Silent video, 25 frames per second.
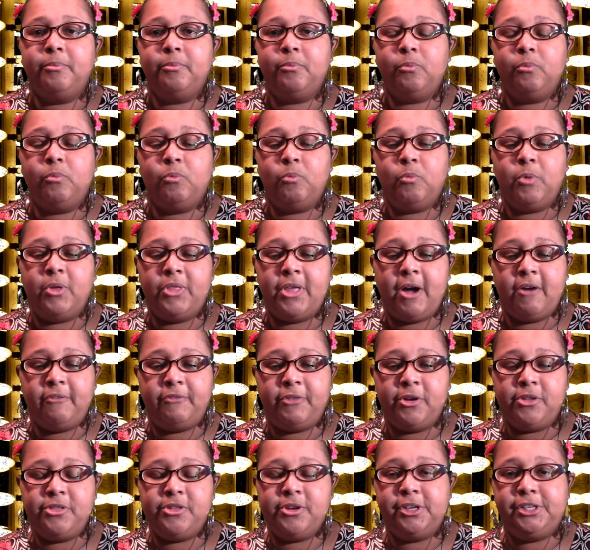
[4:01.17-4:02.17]
without
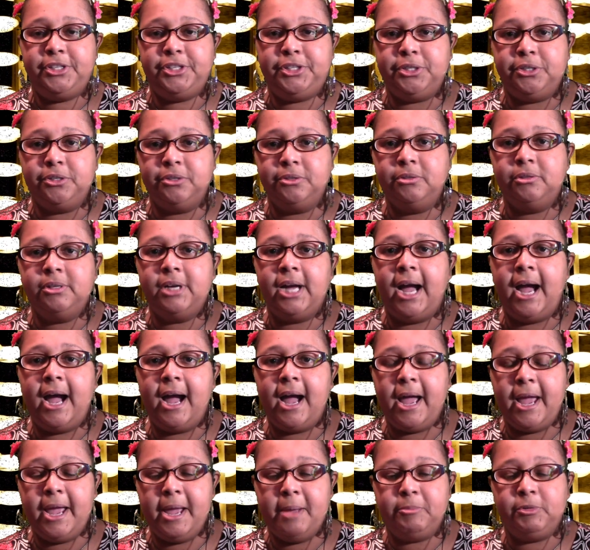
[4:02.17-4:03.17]
further ado,
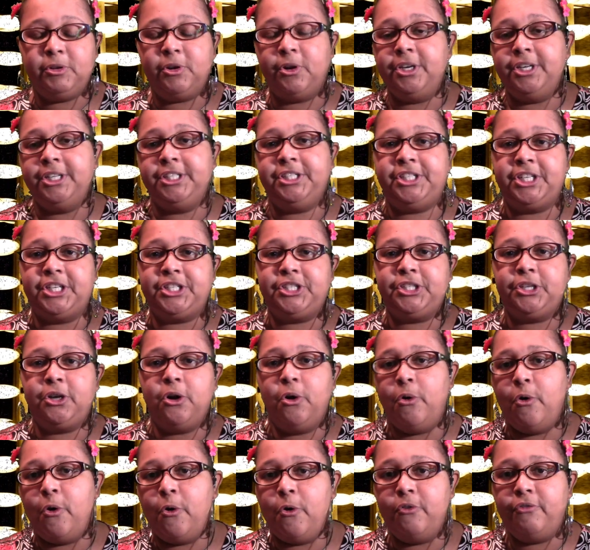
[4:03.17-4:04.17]
I am going to just
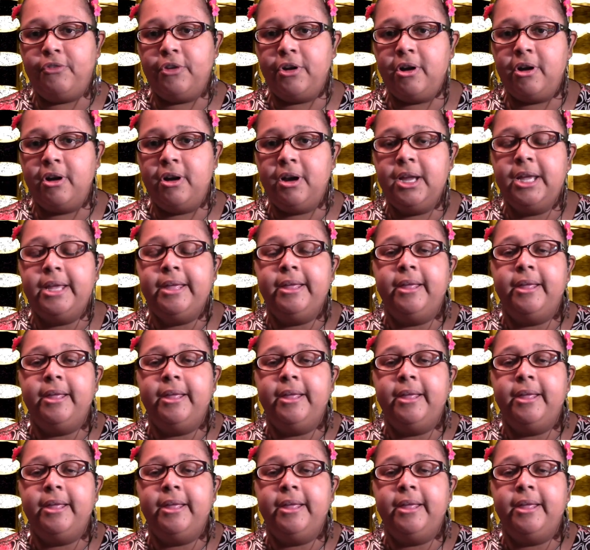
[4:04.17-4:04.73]
go over